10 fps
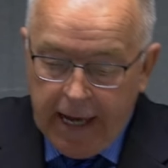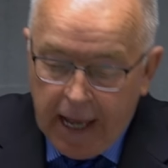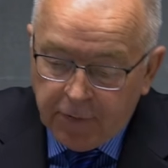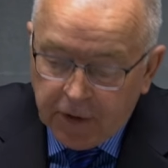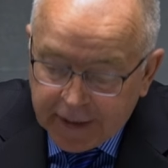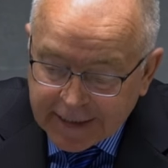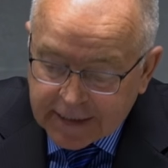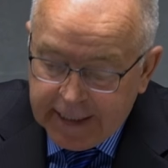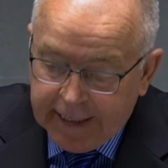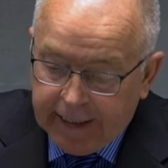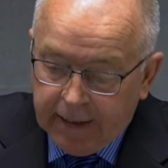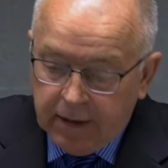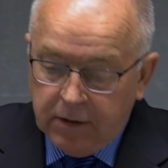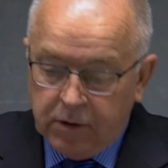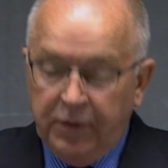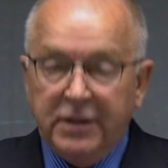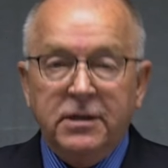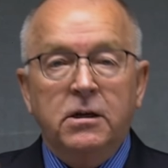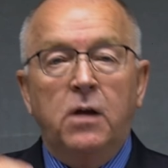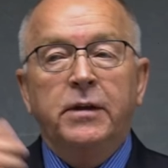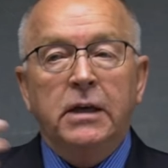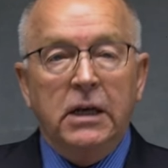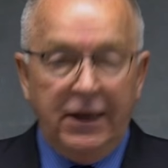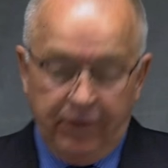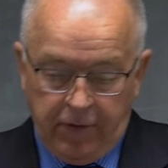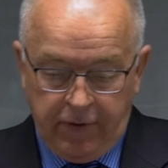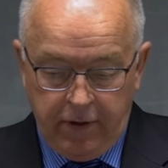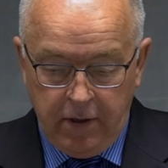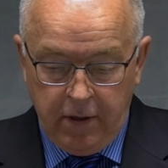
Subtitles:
And the next day, so this is on the 11th